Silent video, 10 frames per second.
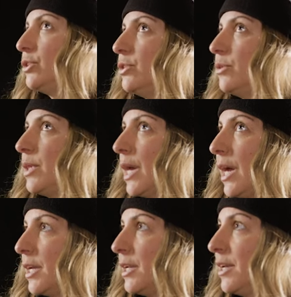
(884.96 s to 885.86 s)
you do
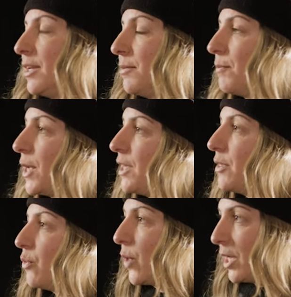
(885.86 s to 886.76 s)
that? It made
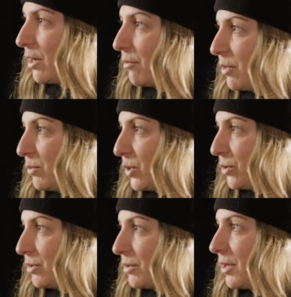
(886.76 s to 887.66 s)
the weight of the
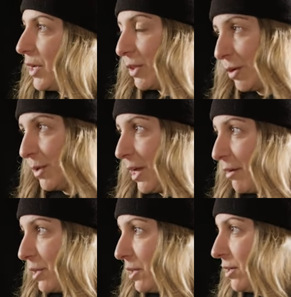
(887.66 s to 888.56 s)
boot a little bit
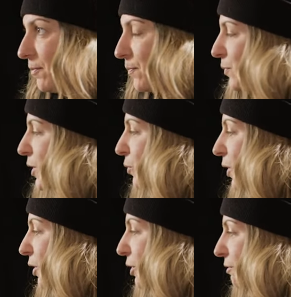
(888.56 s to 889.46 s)
heavier.
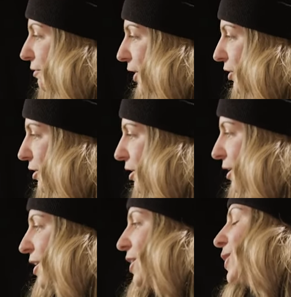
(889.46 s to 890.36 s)
Well, we figured
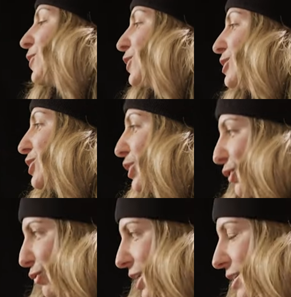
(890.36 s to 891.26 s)
there's a
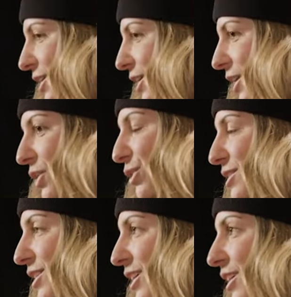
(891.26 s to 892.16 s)
good reason, and you'll
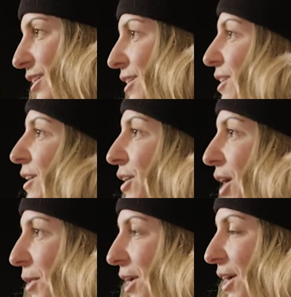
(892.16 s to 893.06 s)
see
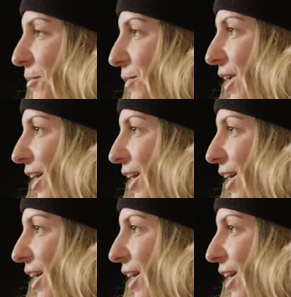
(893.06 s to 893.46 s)
coming up,